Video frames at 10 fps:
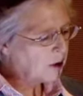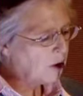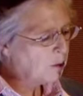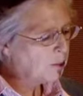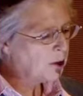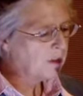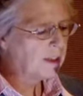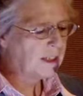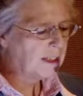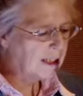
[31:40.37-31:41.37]
opened
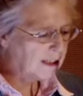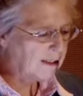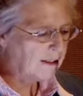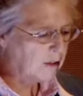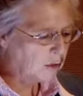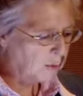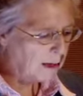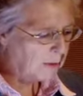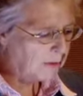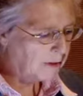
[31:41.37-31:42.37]
in nineteen
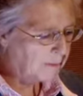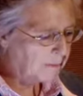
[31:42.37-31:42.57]
twelve.